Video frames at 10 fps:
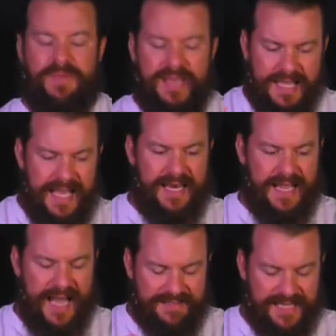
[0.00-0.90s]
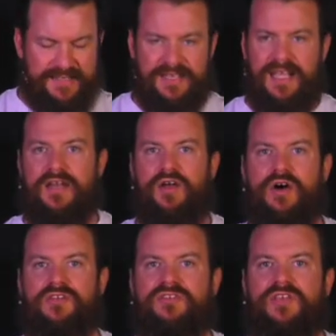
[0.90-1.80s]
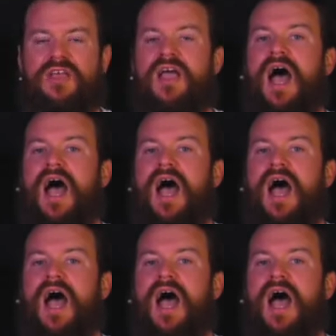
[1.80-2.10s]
being in it as it's in us,